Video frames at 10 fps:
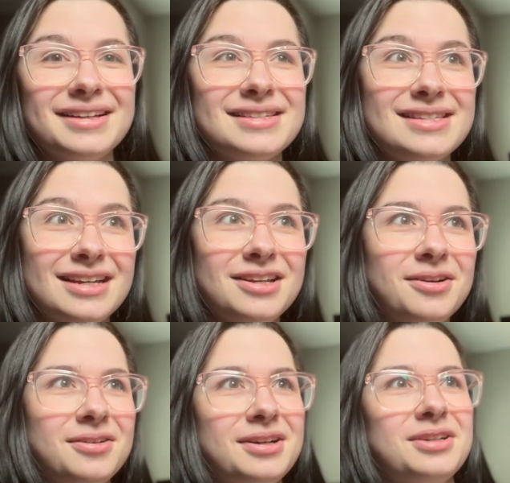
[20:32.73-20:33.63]
Sticking
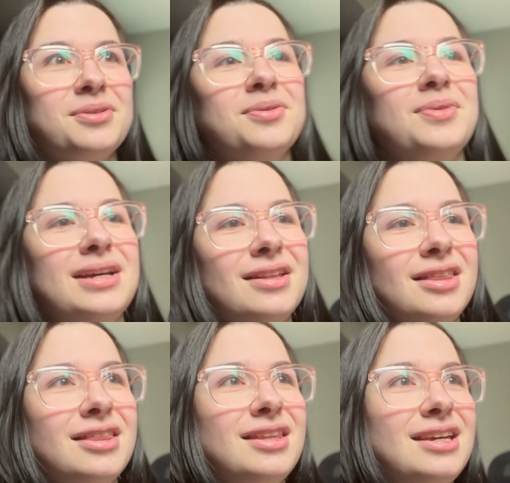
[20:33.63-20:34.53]
on with
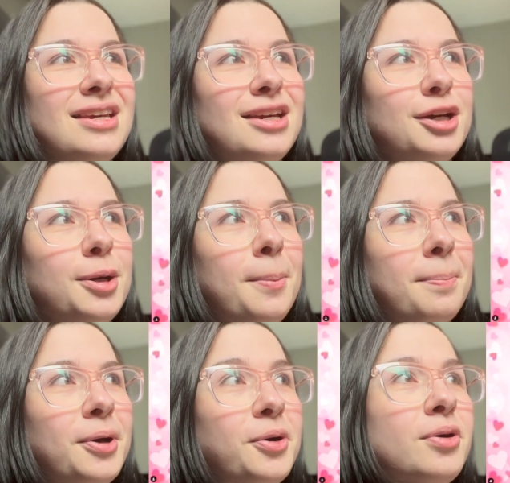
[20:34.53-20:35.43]
the
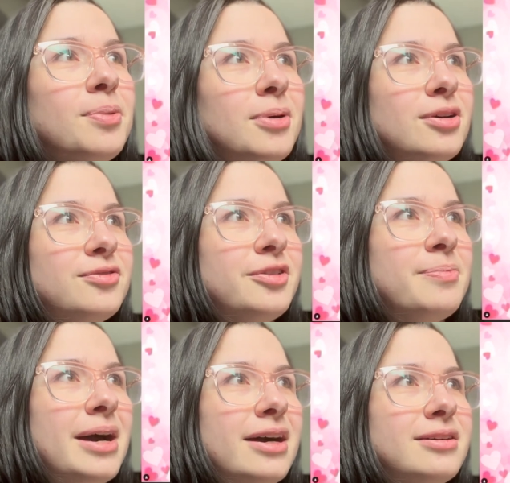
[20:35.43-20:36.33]
Poké Ball free
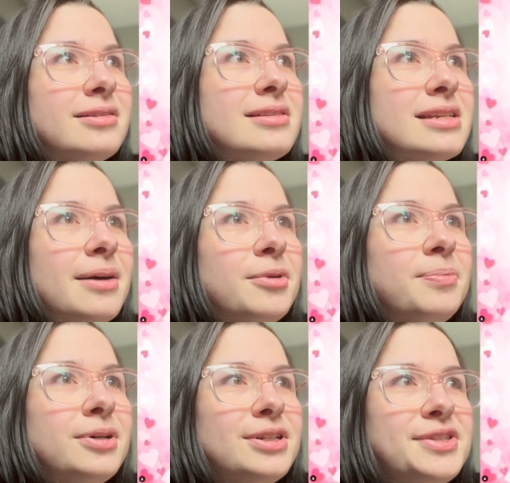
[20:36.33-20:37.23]
patterns, I'm going to
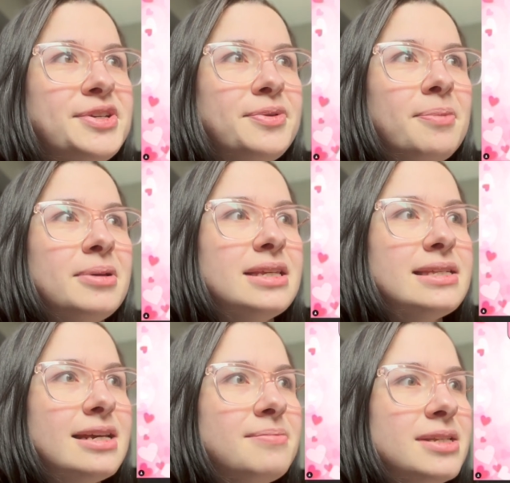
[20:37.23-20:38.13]
put 2 up at the
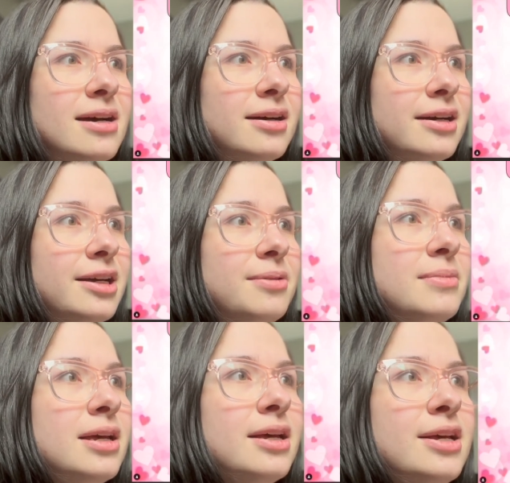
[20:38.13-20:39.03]
same time.
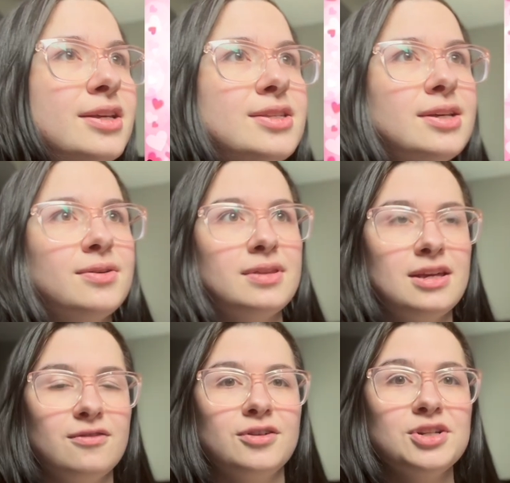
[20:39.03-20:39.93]
So
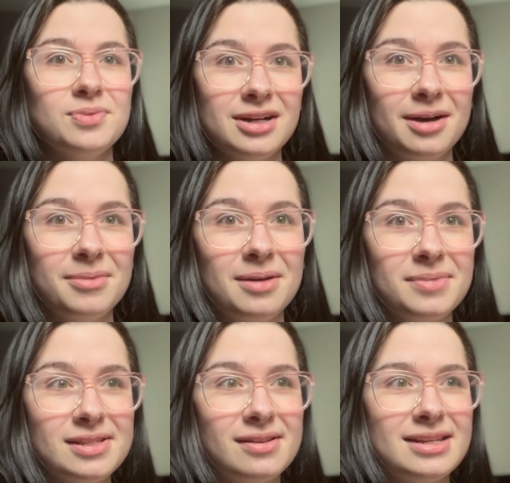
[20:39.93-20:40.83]
the first one coming up
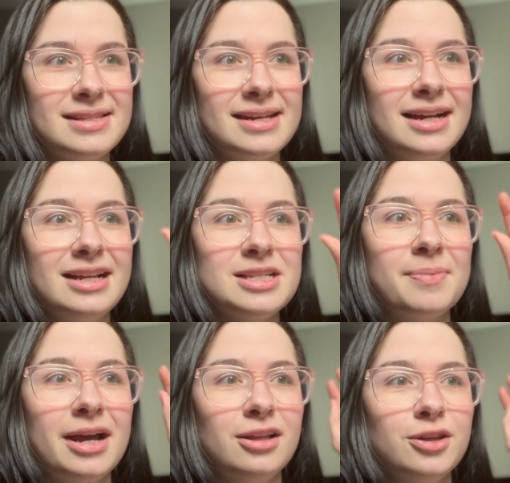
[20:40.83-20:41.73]
is on this side. It's
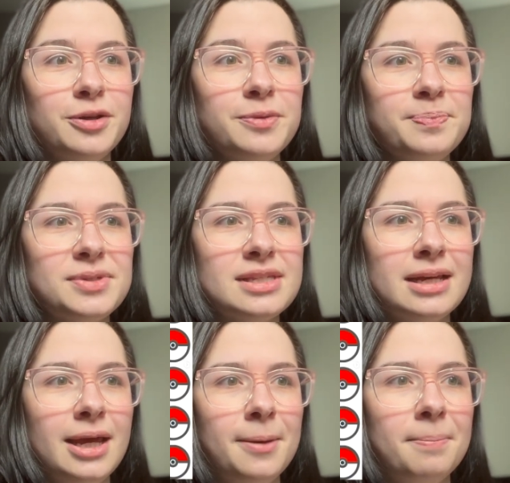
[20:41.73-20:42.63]
by Loops
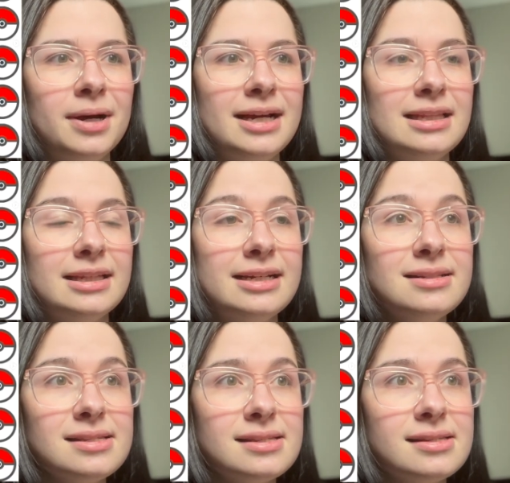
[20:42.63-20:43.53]
by
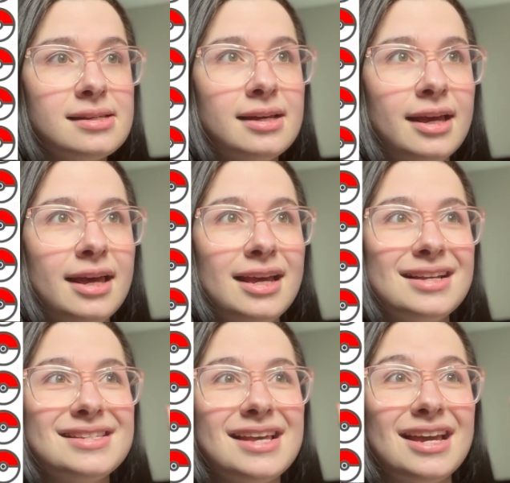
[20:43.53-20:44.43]
Litz.
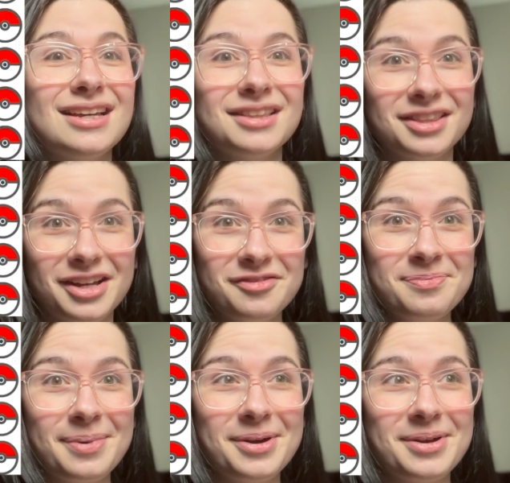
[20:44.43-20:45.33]
It's a love
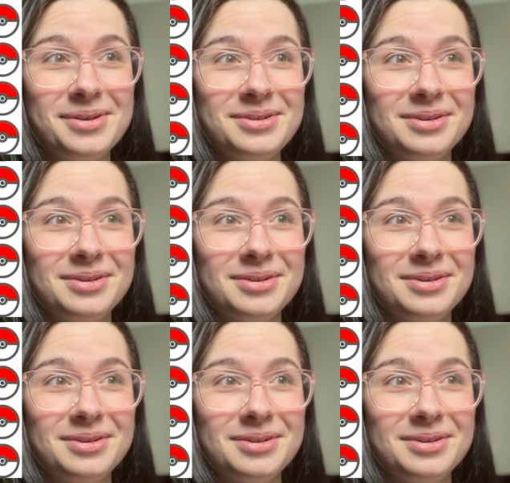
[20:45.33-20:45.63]
ball,